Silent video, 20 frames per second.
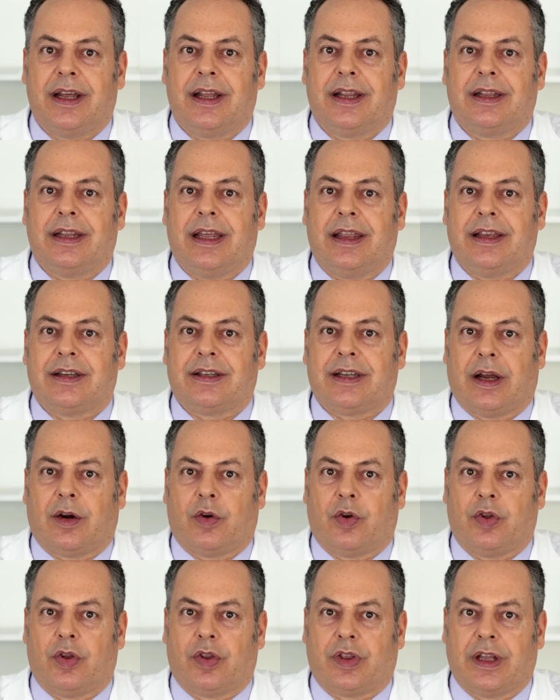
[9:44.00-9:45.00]
6
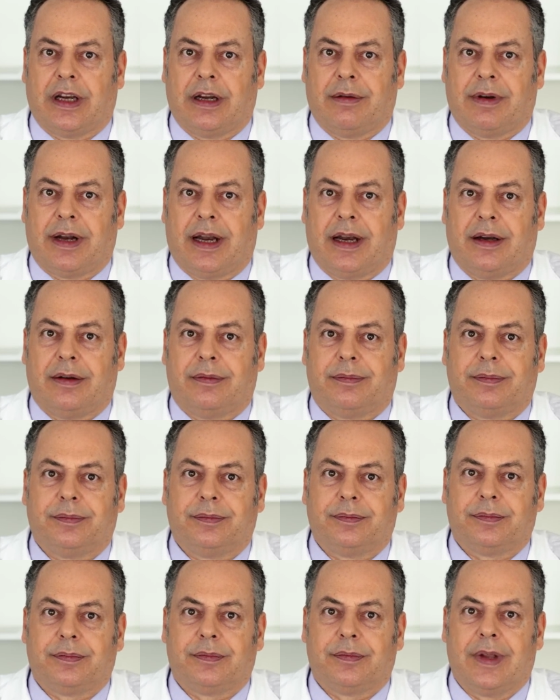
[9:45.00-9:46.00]
phases in regressive
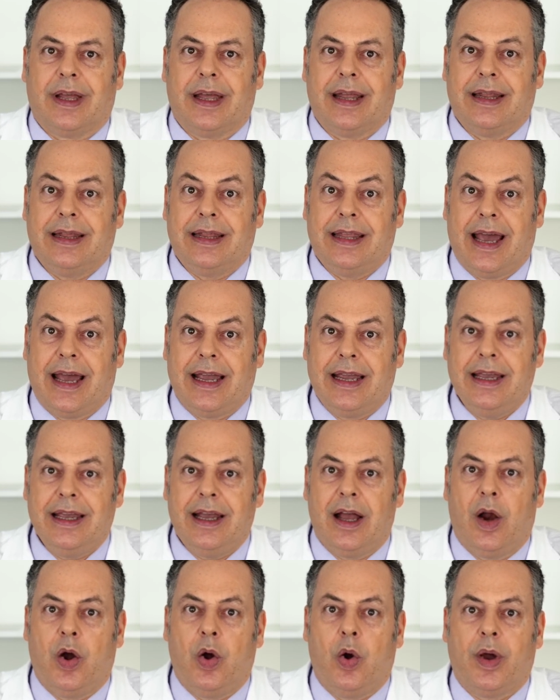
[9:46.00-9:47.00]
therapy.
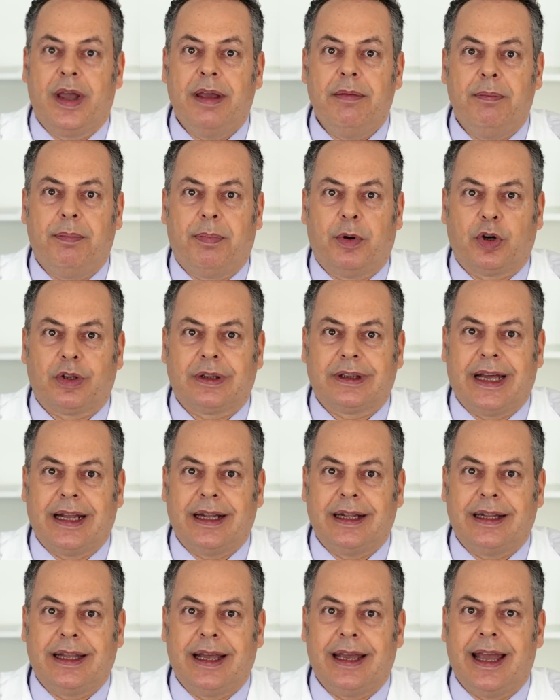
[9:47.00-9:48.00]
We look for
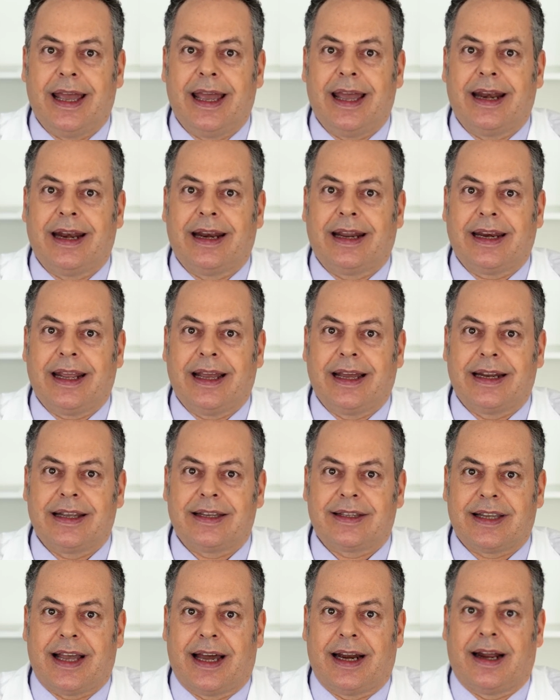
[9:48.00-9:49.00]
conflict through the
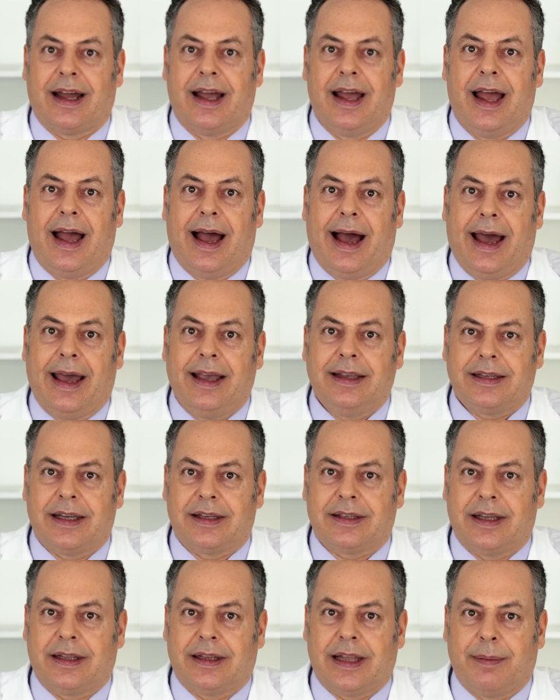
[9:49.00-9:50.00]
thread of
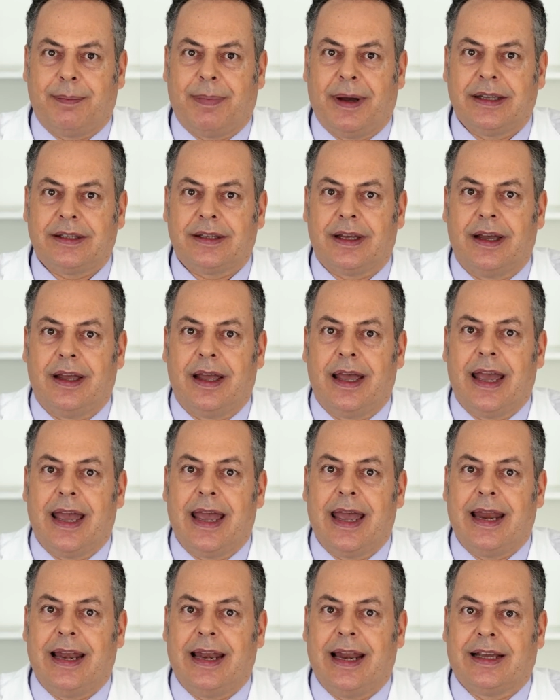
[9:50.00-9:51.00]
emotions.
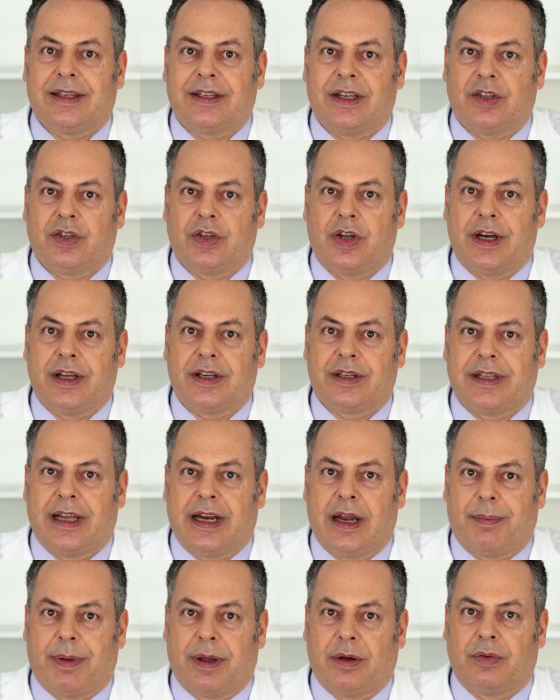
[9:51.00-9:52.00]
We relieve in the
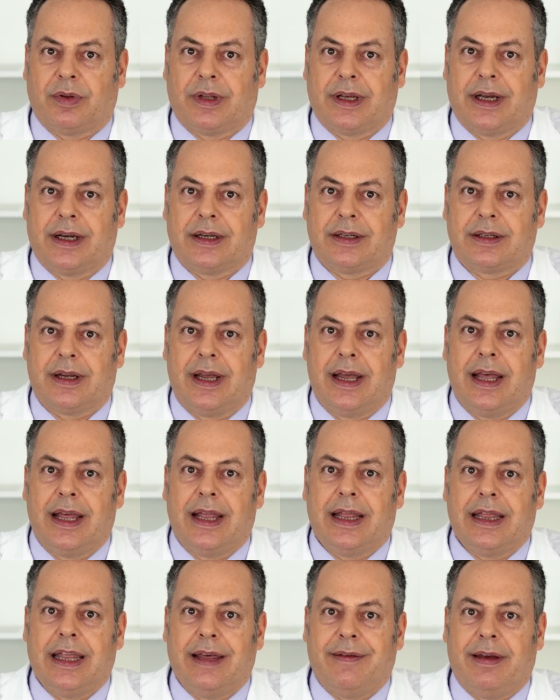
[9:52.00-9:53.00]
patient the
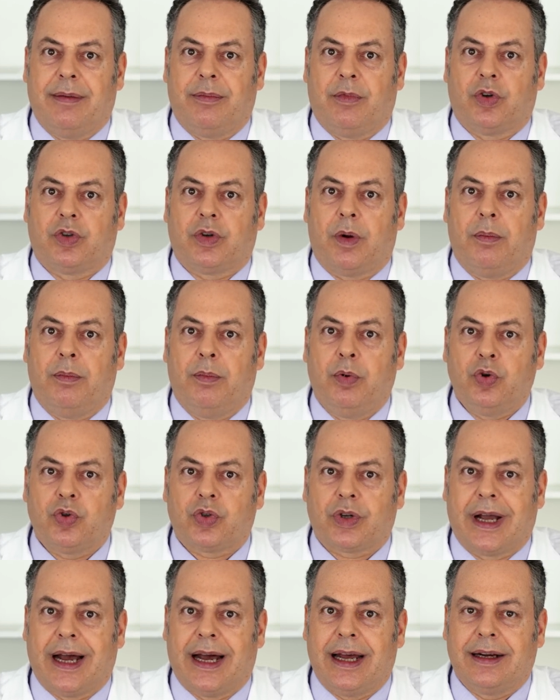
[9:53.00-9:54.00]
retained
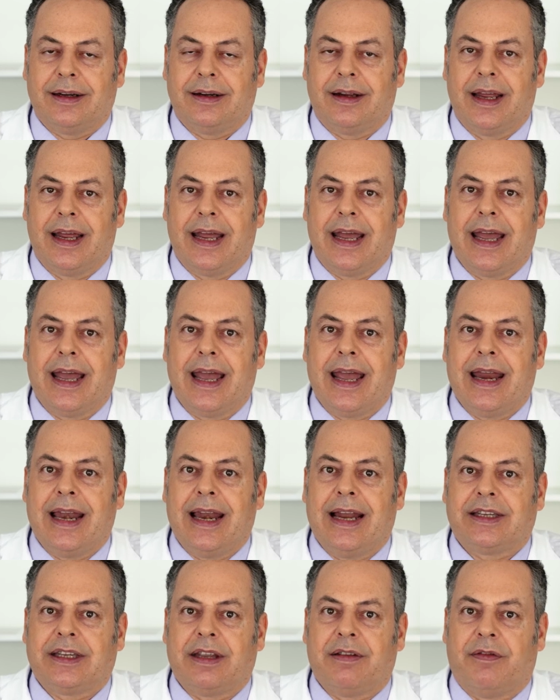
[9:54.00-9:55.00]
emotions by means of
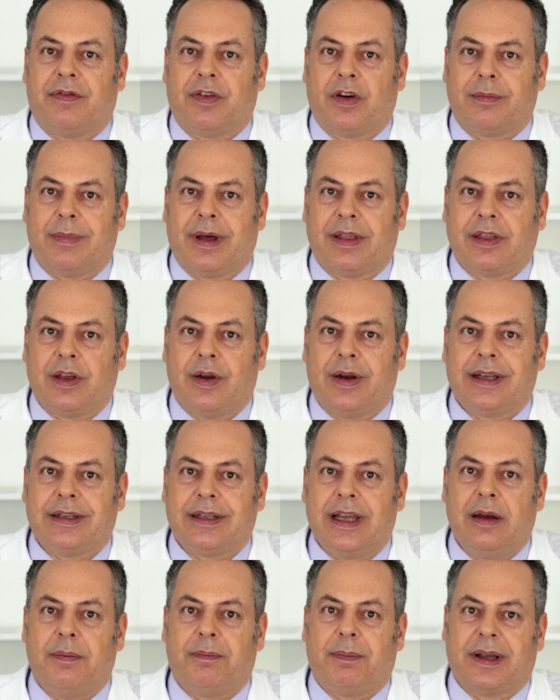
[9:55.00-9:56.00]
action,
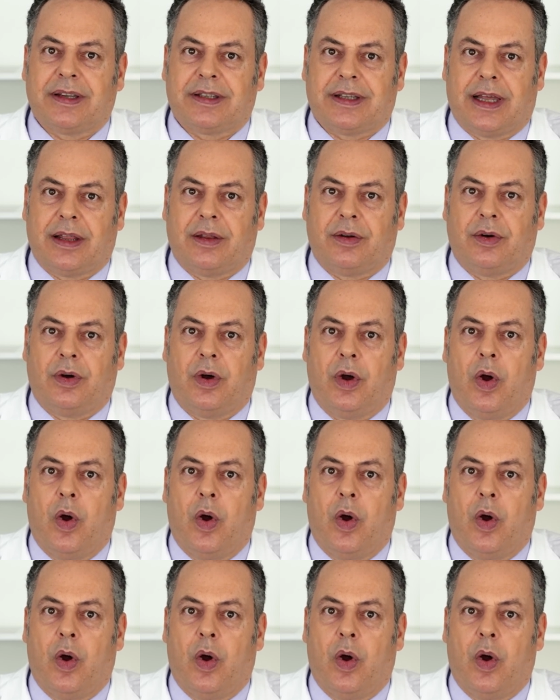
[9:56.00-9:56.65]
openness.